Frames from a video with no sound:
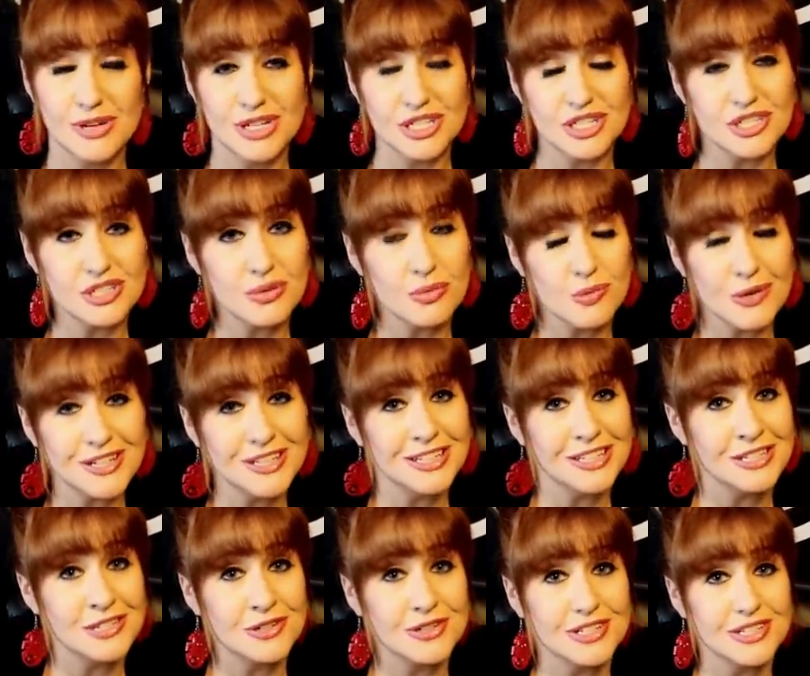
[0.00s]
which is a
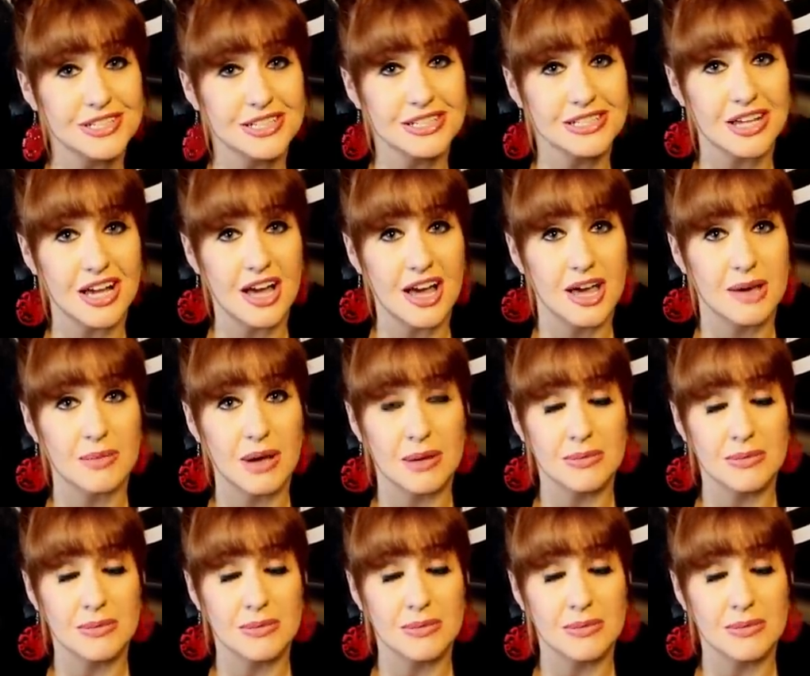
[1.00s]
really interesting time.